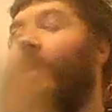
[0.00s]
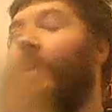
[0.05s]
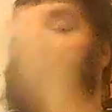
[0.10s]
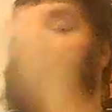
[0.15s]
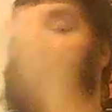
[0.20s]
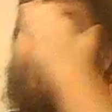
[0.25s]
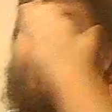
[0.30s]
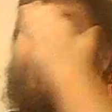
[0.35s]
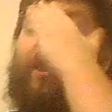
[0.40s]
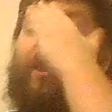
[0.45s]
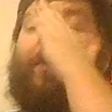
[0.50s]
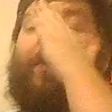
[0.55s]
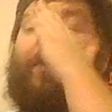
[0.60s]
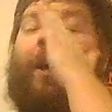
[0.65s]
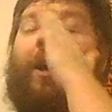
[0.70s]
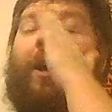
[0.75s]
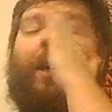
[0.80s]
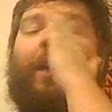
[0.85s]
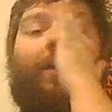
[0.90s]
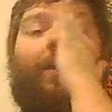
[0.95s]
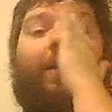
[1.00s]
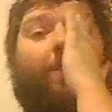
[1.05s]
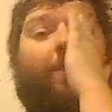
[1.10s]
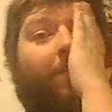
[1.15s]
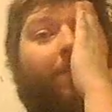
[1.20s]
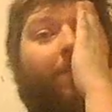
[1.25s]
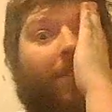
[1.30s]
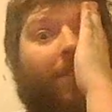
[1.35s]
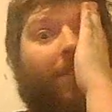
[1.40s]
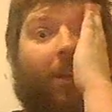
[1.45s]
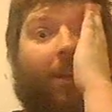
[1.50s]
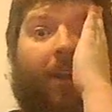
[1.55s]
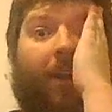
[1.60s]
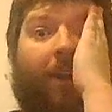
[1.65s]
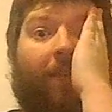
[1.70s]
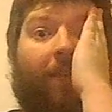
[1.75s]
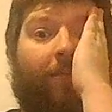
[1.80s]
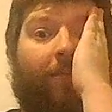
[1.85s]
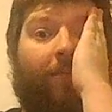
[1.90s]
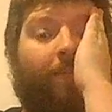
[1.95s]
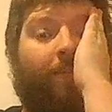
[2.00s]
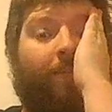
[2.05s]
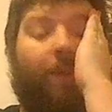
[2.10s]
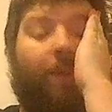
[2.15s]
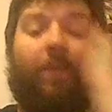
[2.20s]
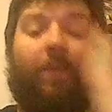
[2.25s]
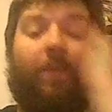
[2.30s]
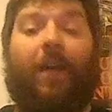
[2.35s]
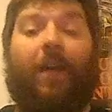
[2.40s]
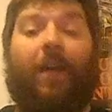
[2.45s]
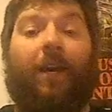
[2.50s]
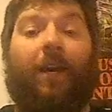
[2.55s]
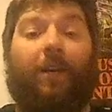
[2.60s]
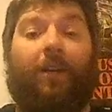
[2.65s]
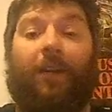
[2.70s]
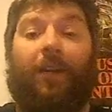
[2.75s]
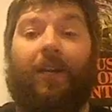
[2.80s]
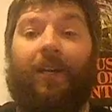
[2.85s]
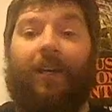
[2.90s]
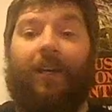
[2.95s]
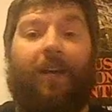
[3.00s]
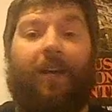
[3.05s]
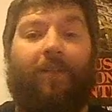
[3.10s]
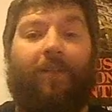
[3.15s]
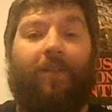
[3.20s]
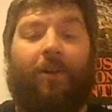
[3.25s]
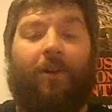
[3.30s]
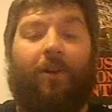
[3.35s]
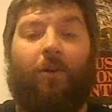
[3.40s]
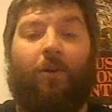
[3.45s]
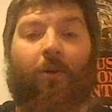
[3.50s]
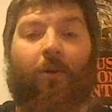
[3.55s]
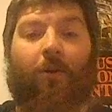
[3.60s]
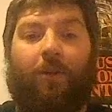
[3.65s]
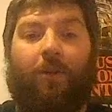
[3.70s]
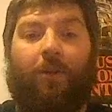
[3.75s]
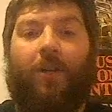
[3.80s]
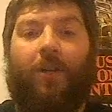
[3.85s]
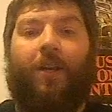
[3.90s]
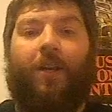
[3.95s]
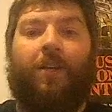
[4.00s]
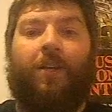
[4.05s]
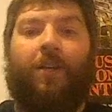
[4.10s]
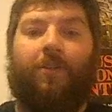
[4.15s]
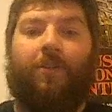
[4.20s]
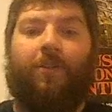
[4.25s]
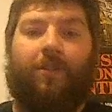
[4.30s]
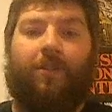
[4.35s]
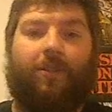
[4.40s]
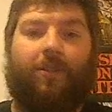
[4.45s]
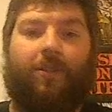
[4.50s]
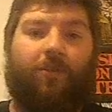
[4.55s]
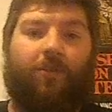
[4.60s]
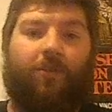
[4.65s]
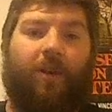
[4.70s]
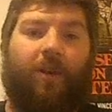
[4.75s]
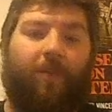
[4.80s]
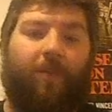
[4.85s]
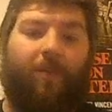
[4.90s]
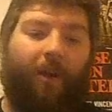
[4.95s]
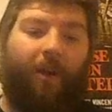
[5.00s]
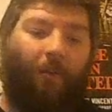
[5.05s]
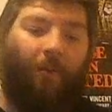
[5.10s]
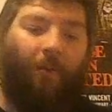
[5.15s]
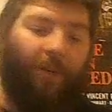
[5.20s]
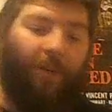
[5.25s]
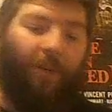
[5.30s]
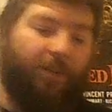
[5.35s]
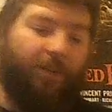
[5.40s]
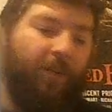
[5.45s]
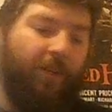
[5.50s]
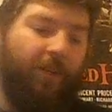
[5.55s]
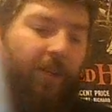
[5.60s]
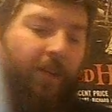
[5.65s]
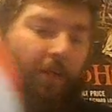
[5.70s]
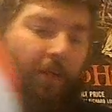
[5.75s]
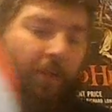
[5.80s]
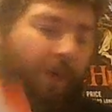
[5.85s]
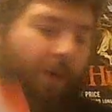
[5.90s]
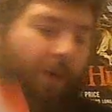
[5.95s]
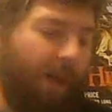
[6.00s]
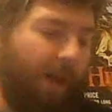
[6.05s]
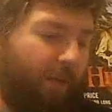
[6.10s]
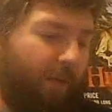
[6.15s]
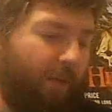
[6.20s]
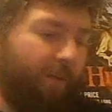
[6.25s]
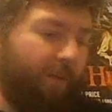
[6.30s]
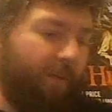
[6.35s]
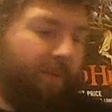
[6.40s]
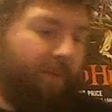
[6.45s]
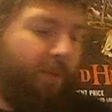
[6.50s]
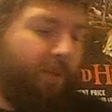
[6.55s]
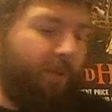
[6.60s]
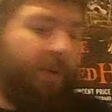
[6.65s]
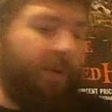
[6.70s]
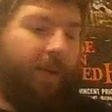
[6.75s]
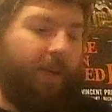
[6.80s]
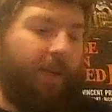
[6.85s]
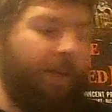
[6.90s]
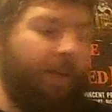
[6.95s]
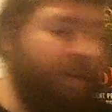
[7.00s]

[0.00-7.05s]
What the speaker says: tripod. Sorry, I'm tired and I have a cold. So this is a tripod which I will be putting